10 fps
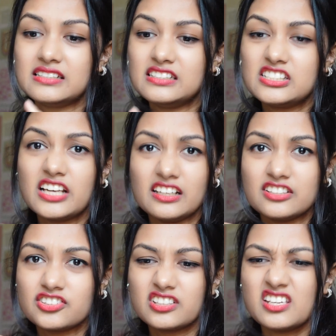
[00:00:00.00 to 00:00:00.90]

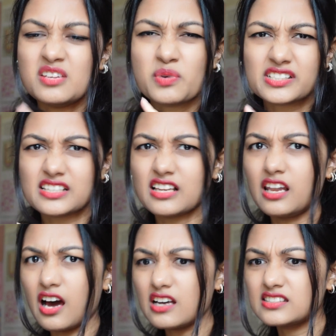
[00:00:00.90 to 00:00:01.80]
Intelligent. He wears
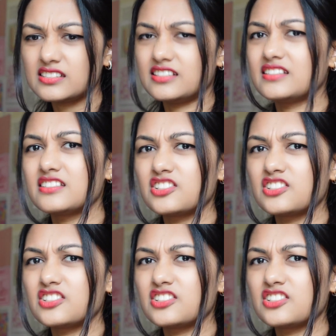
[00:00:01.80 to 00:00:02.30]
glasses.